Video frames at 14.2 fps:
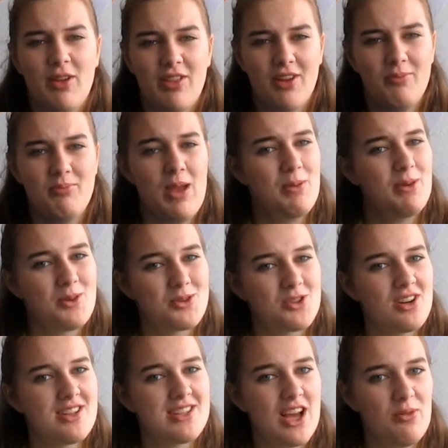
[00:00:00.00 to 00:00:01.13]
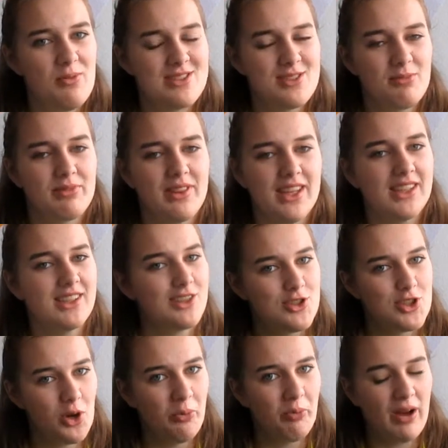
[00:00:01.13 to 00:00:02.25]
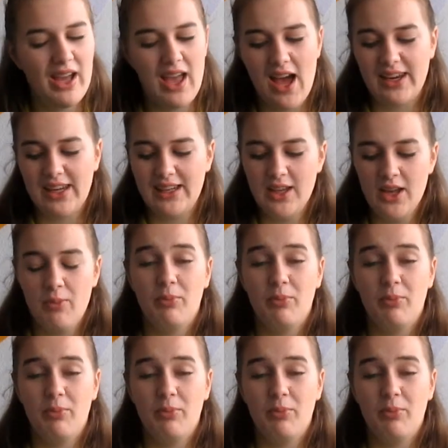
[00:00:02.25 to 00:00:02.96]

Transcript: I thought maybe they were trying to tell me something, don't buy any,